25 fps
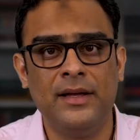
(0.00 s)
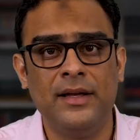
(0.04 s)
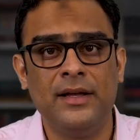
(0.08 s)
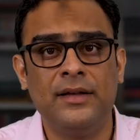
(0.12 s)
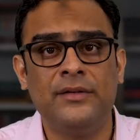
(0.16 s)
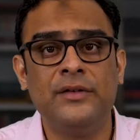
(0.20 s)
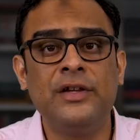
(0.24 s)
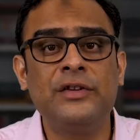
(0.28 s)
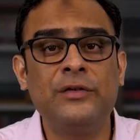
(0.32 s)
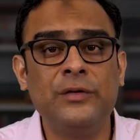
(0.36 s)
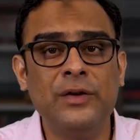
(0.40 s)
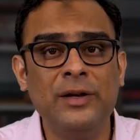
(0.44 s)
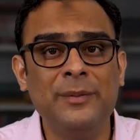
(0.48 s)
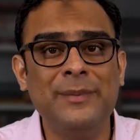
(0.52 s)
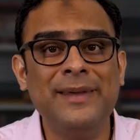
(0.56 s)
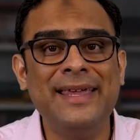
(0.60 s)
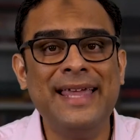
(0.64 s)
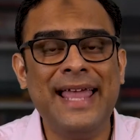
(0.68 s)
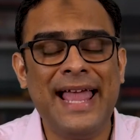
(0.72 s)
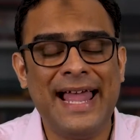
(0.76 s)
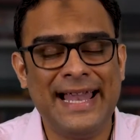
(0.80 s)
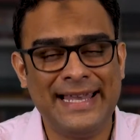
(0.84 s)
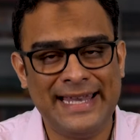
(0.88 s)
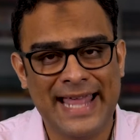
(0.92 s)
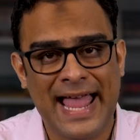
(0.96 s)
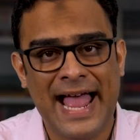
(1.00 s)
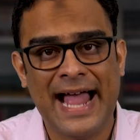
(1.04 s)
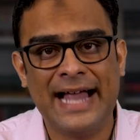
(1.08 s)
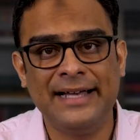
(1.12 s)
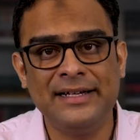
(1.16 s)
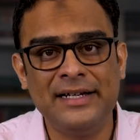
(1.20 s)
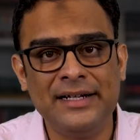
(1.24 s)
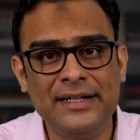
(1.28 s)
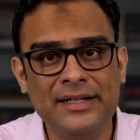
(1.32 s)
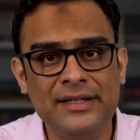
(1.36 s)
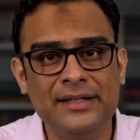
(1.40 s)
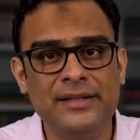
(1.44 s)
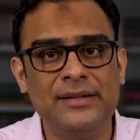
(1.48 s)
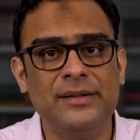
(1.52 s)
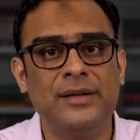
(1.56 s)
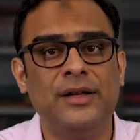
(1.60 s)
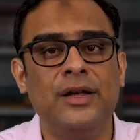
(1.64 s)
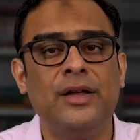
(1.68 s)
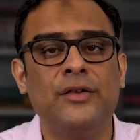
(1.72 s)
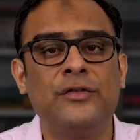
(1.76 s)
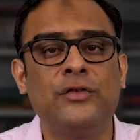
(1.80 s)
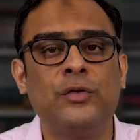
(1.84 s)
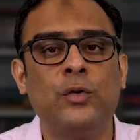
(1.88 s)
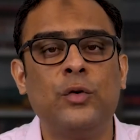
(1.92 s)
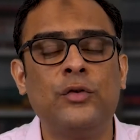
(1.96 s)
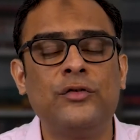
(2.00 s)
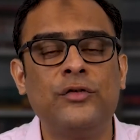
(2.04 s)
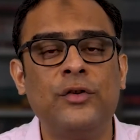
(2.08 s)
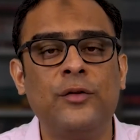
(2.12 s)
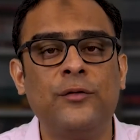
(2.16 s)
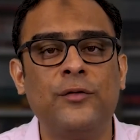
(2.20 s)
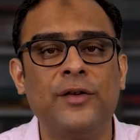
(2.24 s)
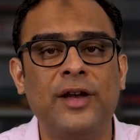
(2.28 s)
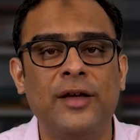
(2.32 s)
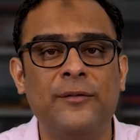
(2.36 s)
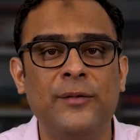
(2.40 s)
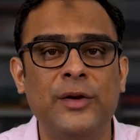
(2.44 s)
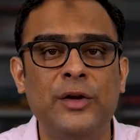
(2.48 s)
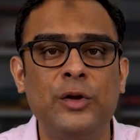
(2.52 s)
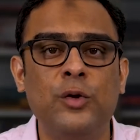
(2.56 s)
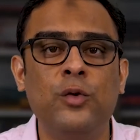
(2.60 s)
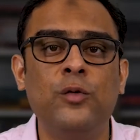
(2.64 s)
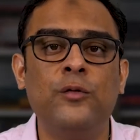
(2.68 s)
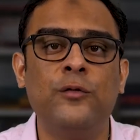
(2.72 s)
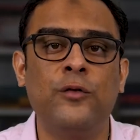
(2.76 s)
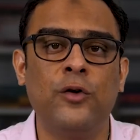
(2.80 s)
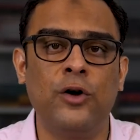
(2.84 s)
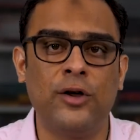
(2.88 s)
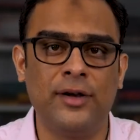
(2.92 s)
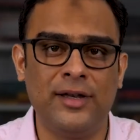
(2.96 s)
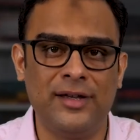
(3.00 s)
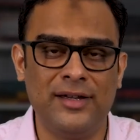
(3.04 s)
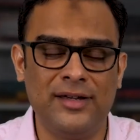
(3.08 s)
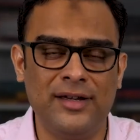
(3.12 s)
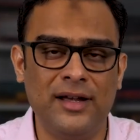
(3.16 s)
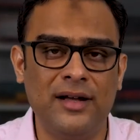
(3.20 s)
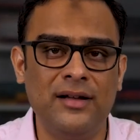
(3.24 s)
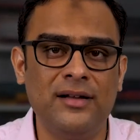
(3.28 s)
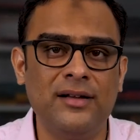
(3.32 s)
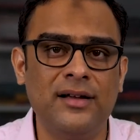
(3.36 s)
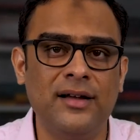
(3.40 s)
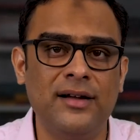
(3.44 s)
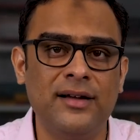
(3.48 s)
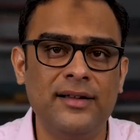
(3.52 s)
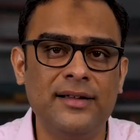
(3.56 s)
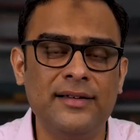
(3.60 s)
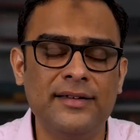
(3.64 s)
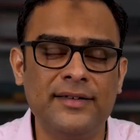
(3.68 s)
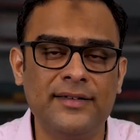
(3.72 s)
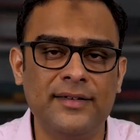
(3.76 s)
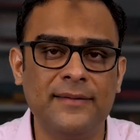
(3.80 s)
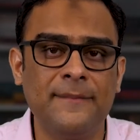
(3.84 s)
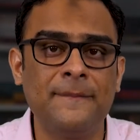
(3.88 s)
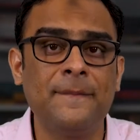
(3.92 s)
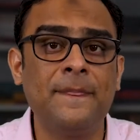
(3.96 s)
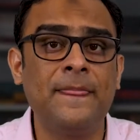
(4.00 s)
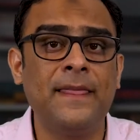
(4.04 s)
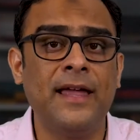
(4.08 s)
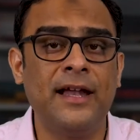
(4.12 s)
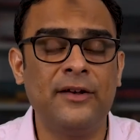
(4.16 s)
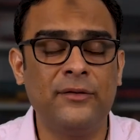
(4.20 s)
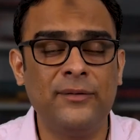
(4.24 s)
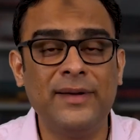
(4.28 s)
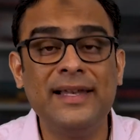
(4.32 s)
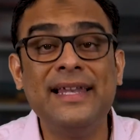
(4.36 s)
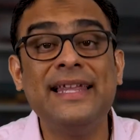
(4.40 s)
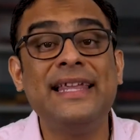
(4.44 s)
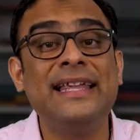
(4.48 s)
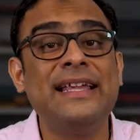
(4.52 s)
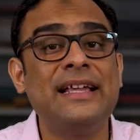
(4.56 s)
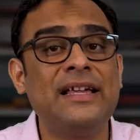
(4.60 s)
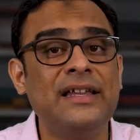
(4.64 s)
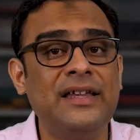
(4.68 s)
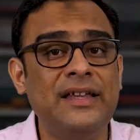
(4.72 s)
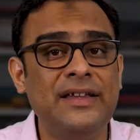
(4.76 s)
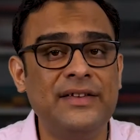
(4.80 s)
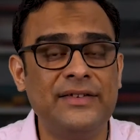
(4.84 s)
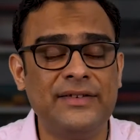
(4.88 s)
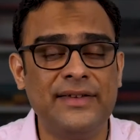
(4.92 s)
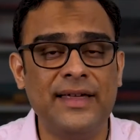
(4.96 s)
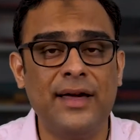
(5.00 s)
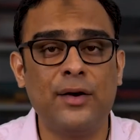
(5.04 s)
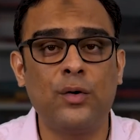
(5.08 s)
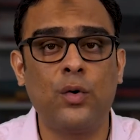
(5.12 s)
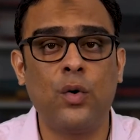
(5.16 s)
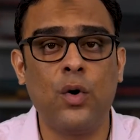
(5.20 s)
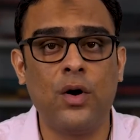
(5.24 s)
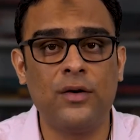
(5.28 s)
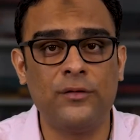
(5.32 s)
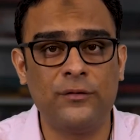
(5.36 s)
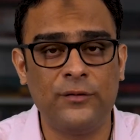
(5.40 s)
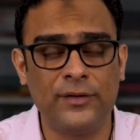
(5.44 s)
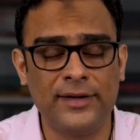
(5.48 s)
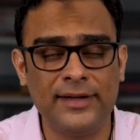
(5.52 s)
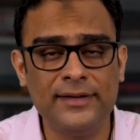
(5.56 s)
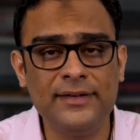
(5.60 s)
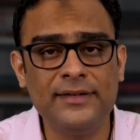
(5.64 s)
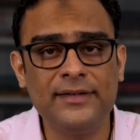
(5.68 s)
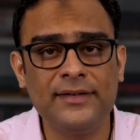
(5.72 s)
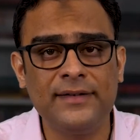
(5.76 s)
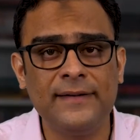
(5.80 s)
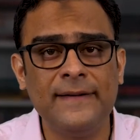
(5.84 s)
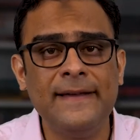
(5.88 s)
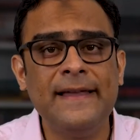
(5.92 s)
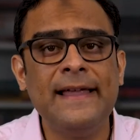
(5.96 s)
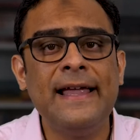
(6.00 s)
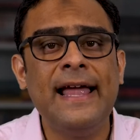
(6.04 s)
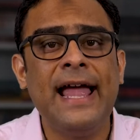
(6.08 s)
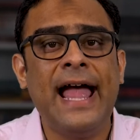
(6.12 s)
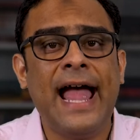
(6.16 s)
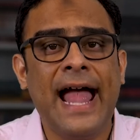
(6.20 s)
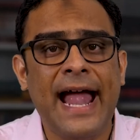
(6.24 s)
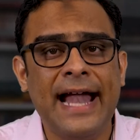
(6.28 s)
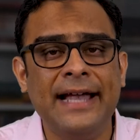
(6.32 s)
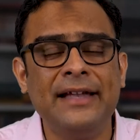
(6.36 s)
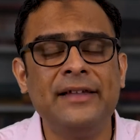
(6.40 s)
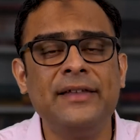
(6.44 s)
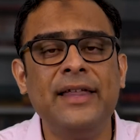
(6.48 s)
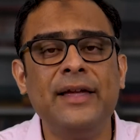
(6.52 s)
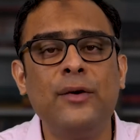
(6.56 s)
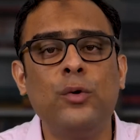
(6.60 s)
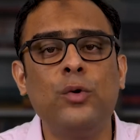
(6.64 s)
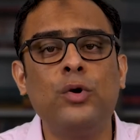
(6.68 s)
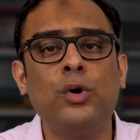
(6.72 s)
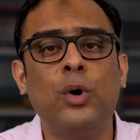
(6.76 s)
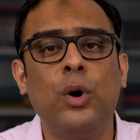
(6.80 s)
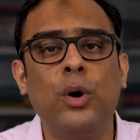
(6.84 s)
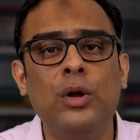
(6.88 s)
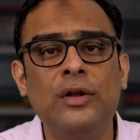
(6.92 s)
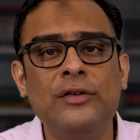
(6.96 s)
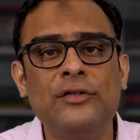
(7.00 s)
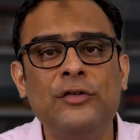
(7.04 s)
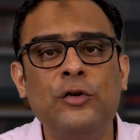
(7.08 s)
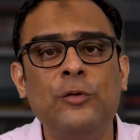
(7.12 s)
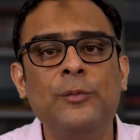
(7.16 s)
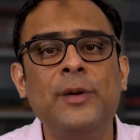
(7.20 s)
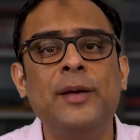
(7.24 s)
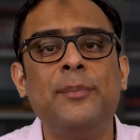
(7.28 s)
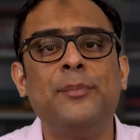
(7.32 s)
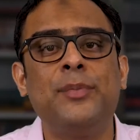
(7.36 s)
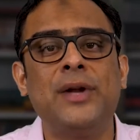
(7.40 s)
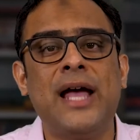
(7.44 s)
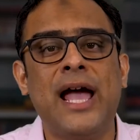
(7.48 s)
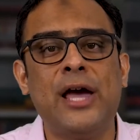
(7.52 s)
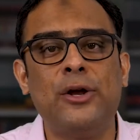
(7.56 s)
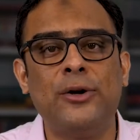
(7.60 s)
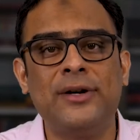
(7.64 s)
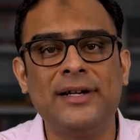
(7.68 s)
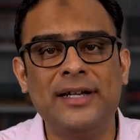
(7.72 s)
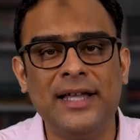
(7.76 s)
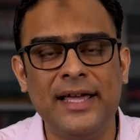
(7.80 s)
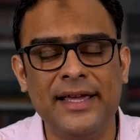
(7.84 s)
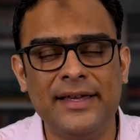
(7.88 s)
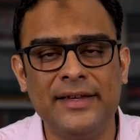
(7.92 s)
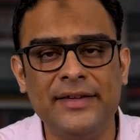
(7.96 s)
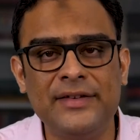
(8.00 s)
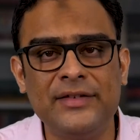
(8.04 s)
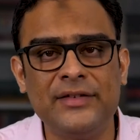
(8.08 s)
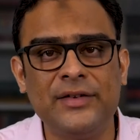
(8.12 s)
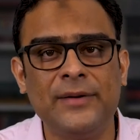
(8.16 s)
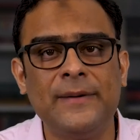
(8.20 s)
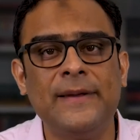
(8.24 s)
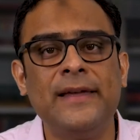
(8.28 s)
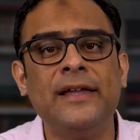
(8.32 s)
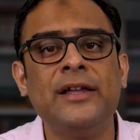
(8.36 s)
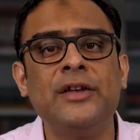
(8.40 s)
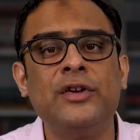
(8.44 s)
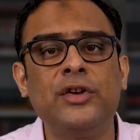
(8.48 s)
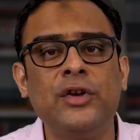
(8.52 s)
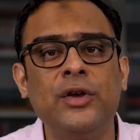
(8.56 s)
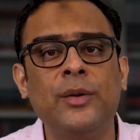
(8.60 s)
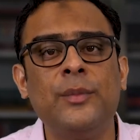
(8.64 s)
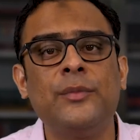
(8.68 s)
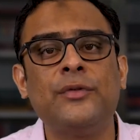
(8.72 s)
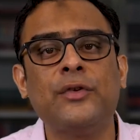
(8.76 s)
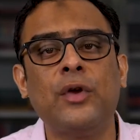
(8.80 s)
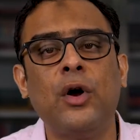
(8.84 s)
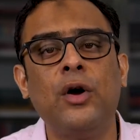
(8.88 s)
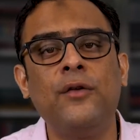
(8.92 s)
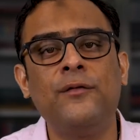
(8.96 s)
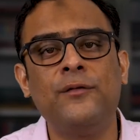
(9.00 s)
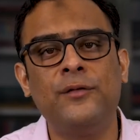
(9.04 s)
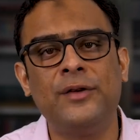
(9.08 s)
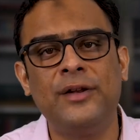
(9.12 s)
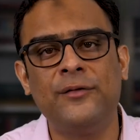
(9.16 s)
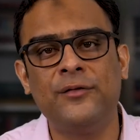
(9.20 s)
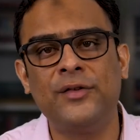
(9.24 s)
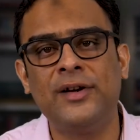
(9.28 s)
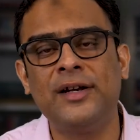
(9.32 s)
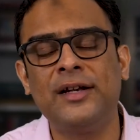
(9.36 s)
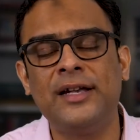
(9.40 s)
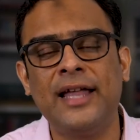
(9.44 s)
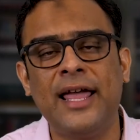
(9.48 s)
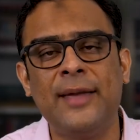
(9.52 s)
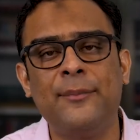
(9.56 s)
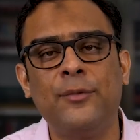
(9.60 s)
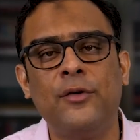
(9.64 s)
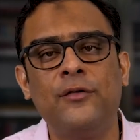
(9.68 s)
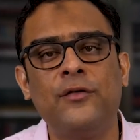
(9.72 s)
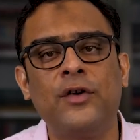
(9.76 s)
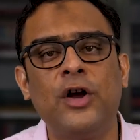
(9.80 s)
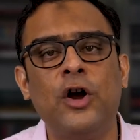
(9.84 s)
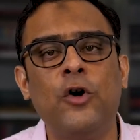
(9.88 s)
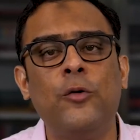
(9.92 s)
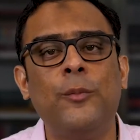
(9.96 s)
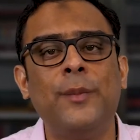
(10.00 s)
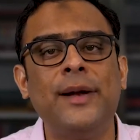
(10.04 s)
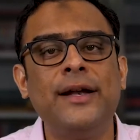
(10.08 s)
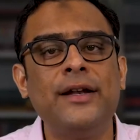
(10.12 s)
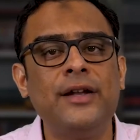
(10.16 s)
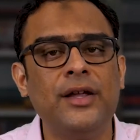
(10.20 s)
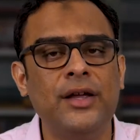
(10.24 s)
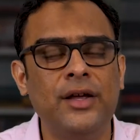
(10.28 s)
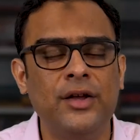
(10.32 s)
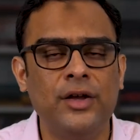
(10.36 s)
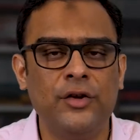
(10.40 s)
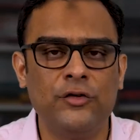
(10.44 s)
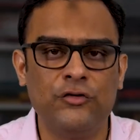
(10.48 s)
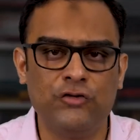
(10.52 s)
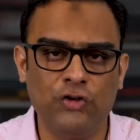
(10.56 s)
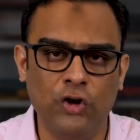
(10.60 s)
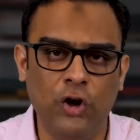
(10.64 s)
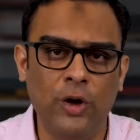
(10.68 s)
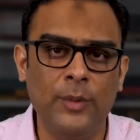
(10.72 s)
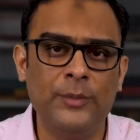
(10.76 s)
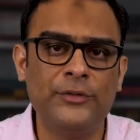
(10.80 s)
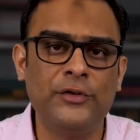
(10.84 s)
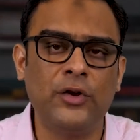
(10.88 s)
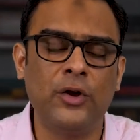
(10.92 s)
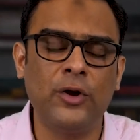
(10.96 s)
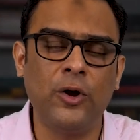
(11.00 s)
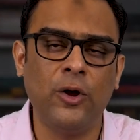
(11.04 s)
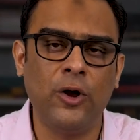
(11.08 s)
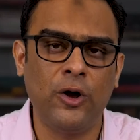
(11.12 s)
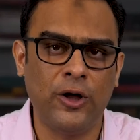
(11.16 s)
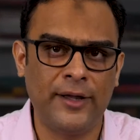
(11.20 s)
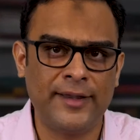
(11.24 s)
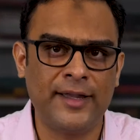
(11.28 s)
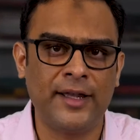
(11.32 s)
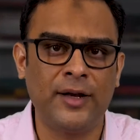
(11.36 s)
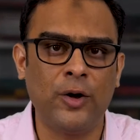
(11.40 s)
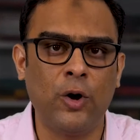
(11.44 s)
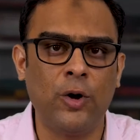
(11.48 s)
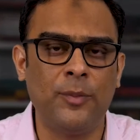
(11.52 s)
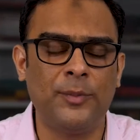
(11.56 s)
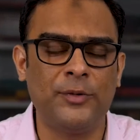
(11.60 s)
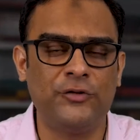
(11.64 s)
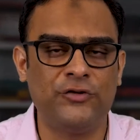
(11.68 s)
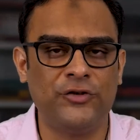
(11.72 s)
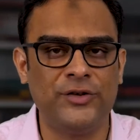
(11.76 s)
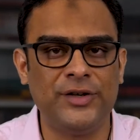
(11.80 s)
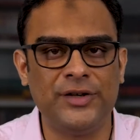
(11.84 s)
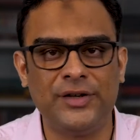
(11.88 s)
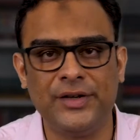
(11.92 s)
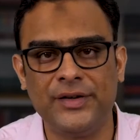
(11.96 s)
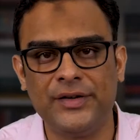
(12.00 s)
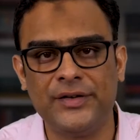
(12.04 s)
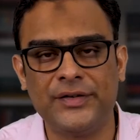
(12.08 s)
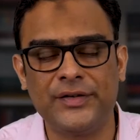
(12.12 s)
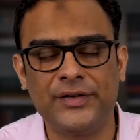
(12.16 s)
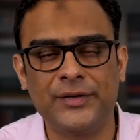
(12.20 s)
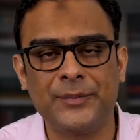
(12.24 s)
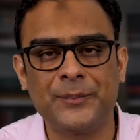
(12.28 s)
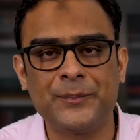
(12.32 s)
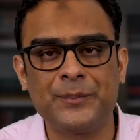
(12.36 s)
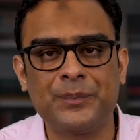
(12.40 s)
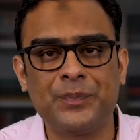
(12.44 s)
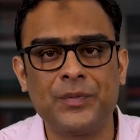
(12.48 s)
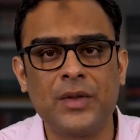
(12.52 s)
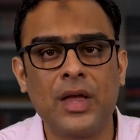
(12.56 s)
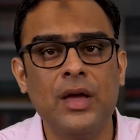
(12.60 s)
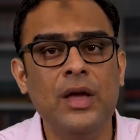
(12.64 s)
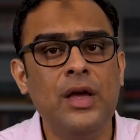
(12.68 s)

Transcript: This will be an added source of revenue for young girls. It will increase their confidence and they could also be prioritized in terms of different type of government jobs or other opportunities.